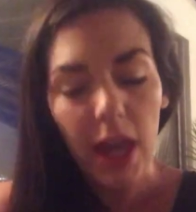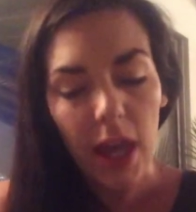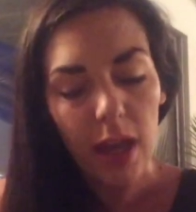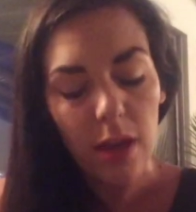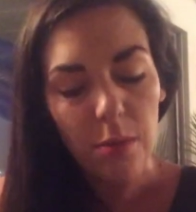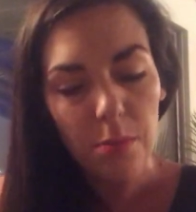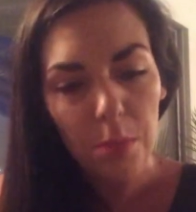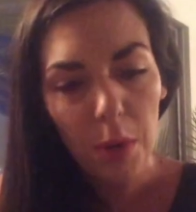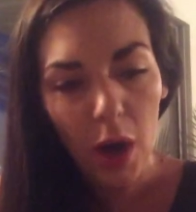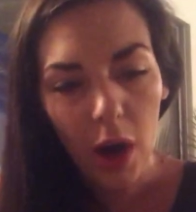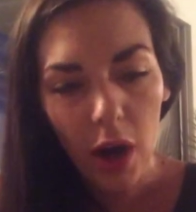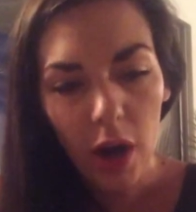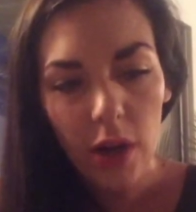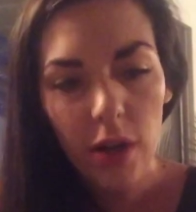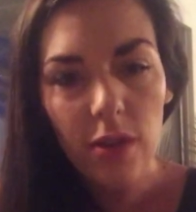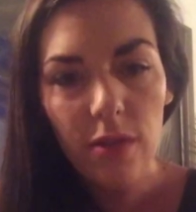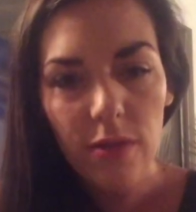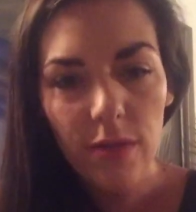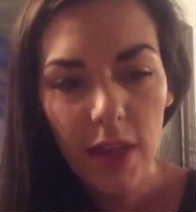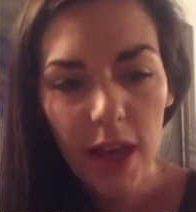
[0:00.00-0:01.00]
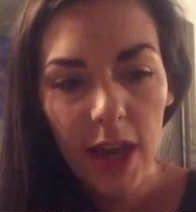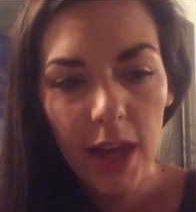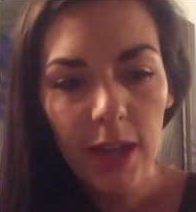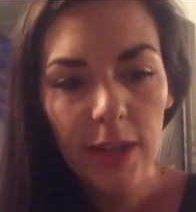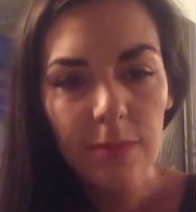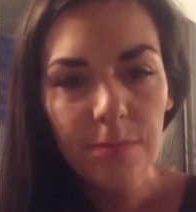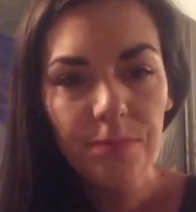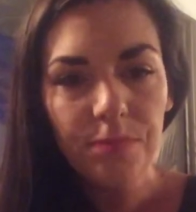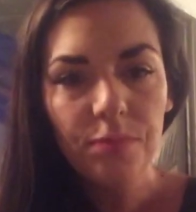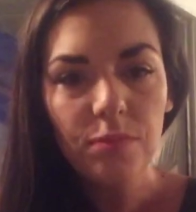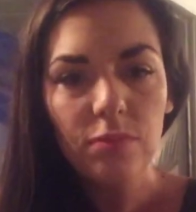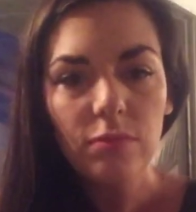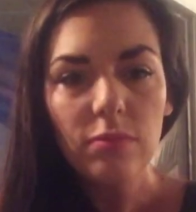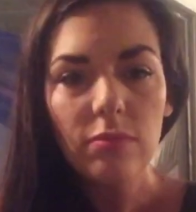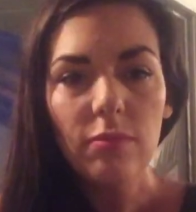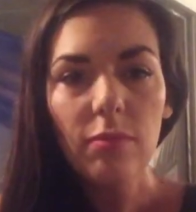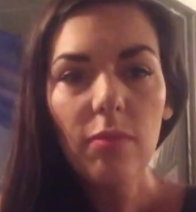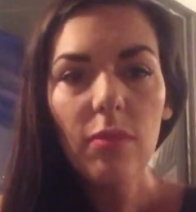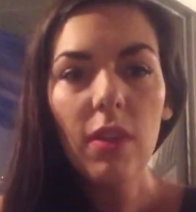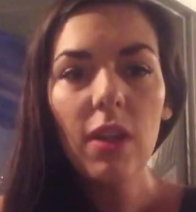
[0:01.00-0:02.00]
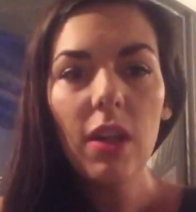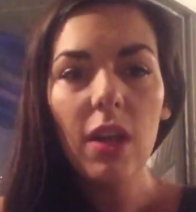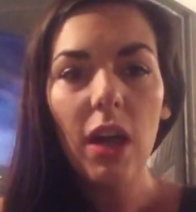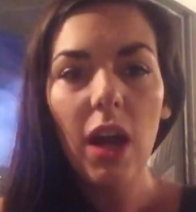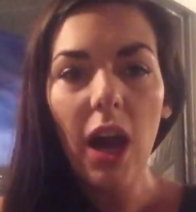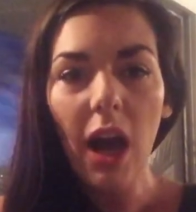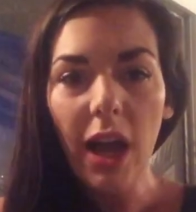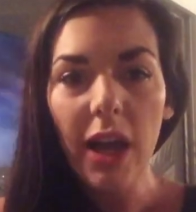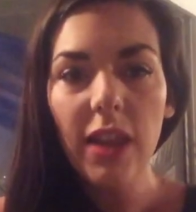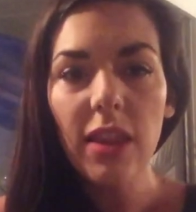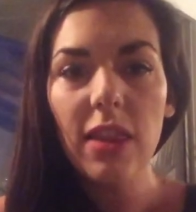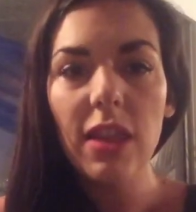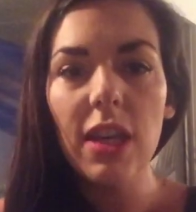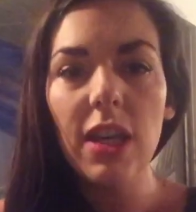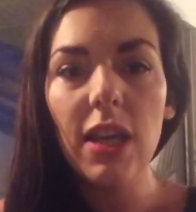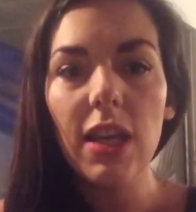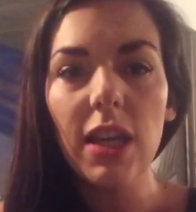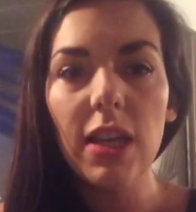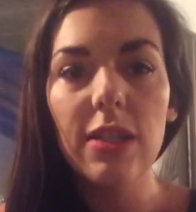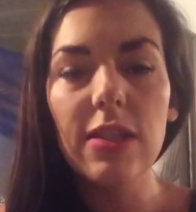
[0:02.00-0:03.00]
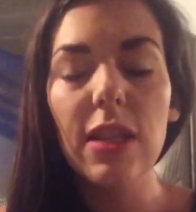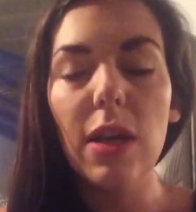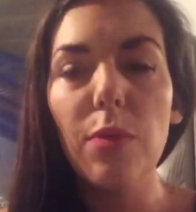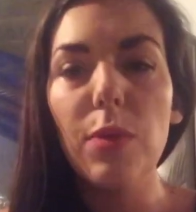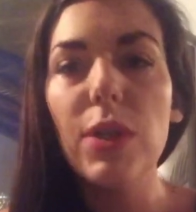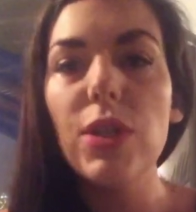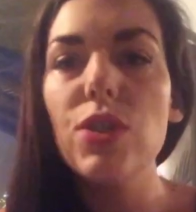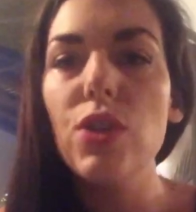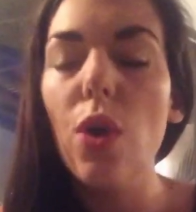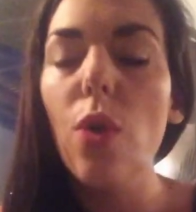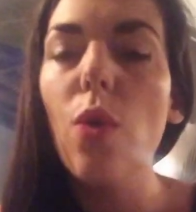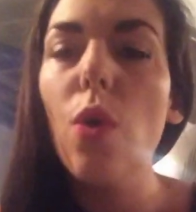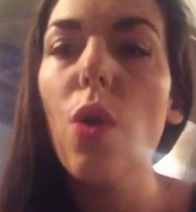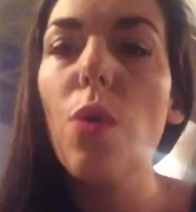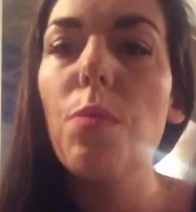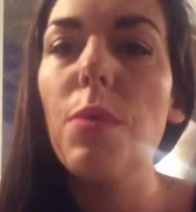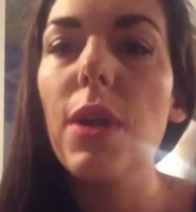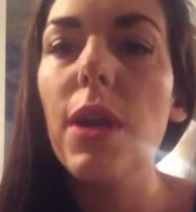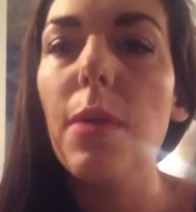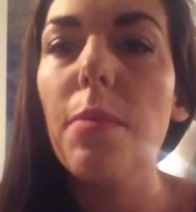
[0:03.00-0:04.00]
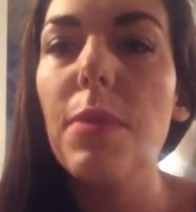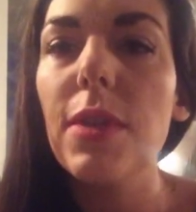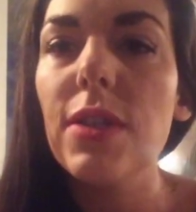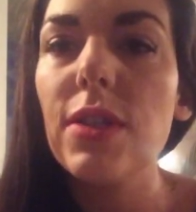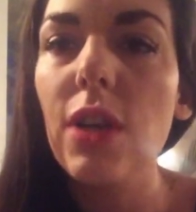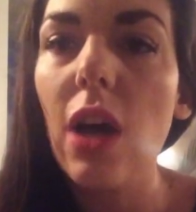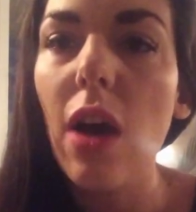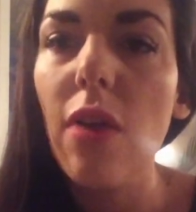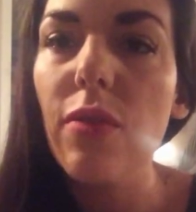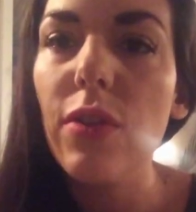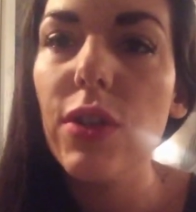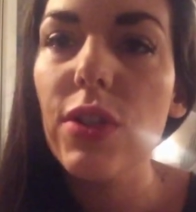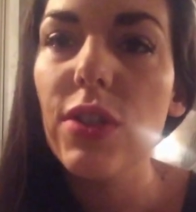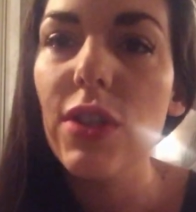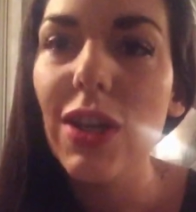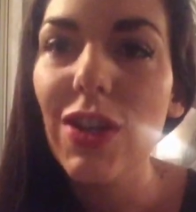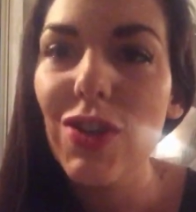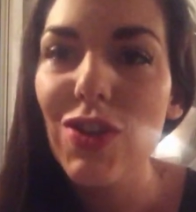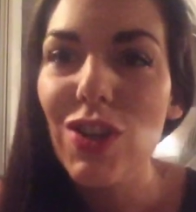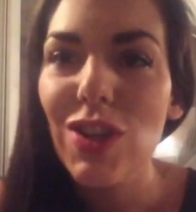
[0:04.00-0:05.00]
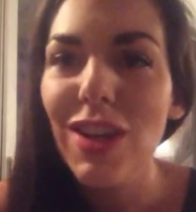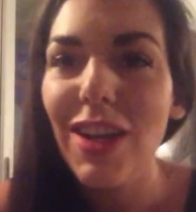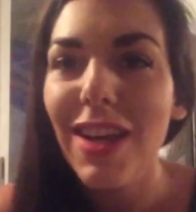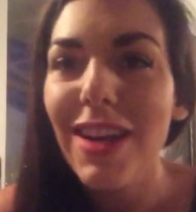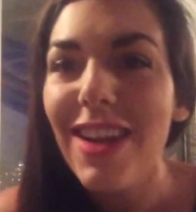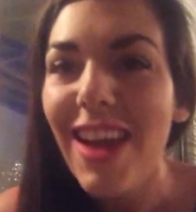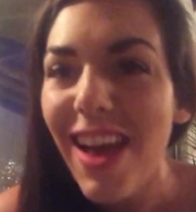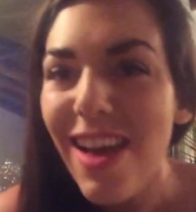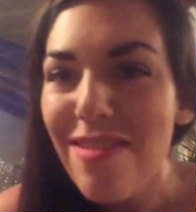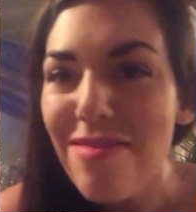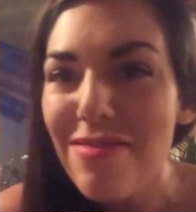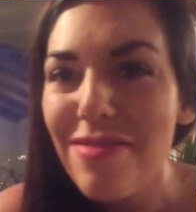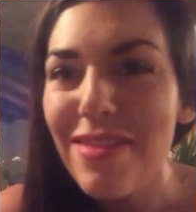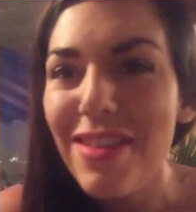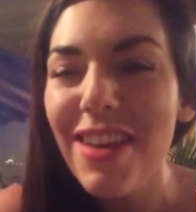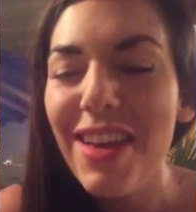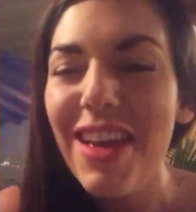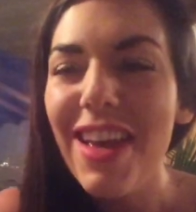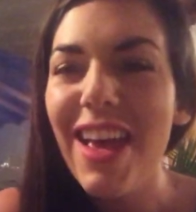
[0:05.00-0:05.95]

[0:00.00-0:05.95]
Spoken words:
And part of that, I think, is that we don't open up this conversation enough,